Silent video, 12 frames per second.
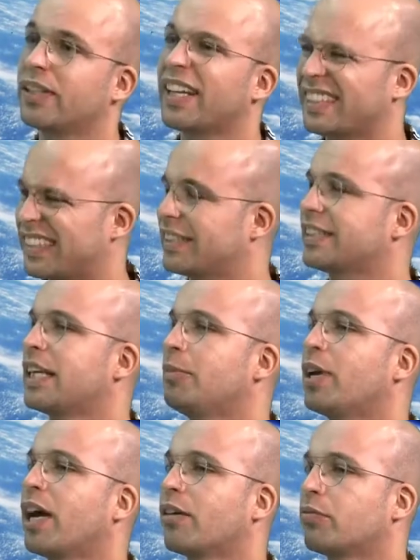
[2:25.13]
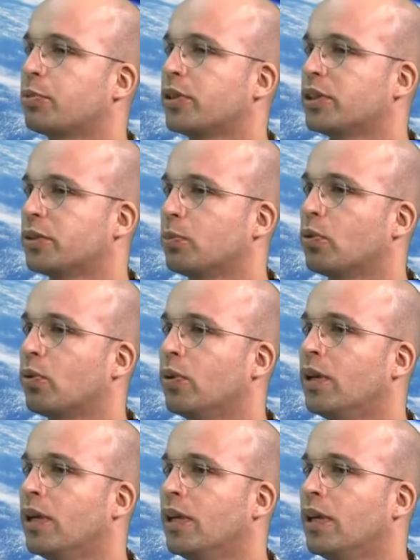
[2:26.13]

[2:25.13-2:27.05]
That's the same kind of principle